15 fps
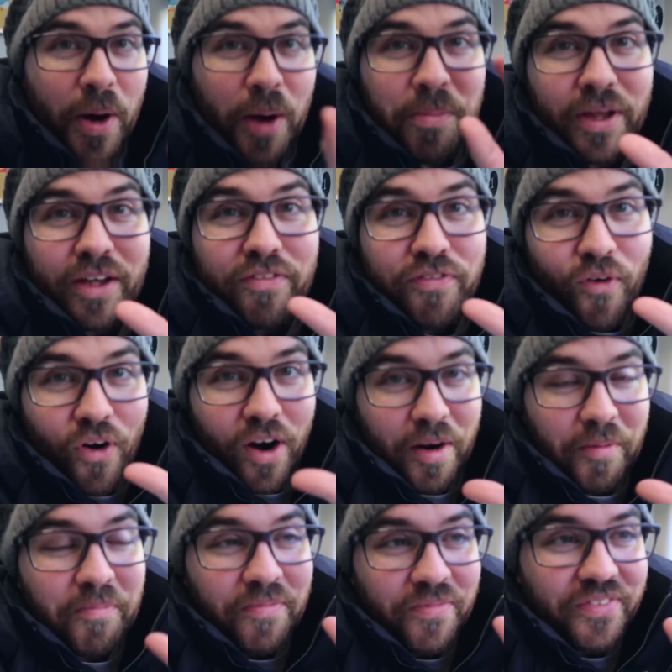public
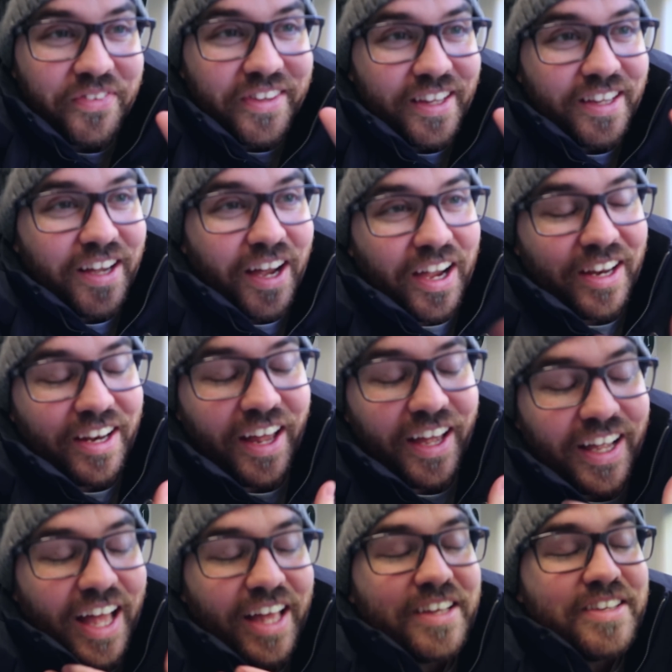forum, I'd
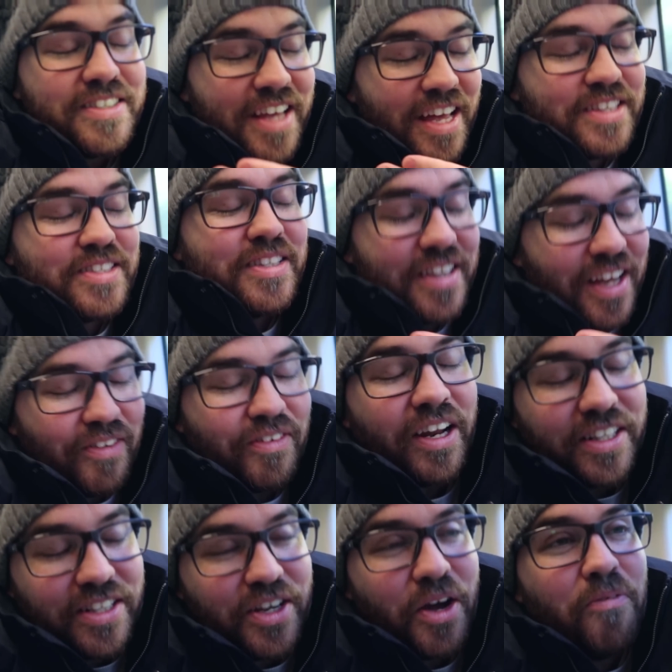like as as I would
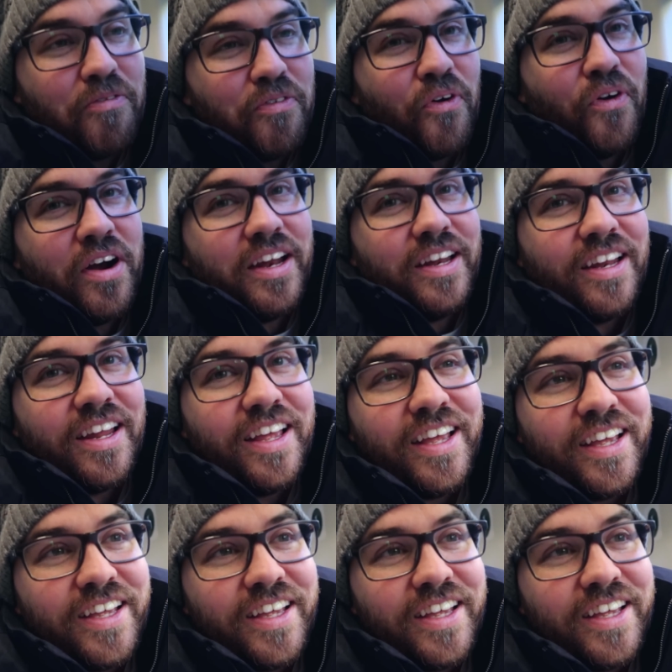like to come forward and